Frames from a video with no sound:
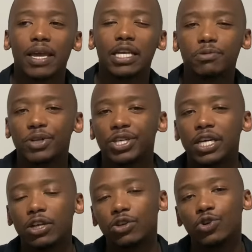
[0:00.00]
Each
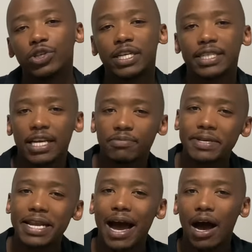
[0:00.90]
machine usually takes me
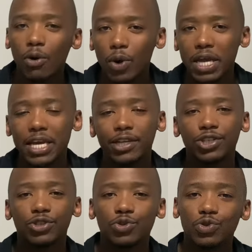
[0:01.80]
an hour
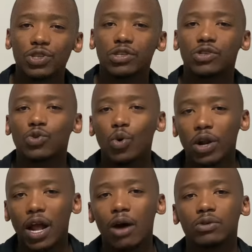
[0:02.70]
each to just sort
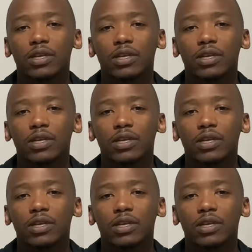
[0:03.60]
it out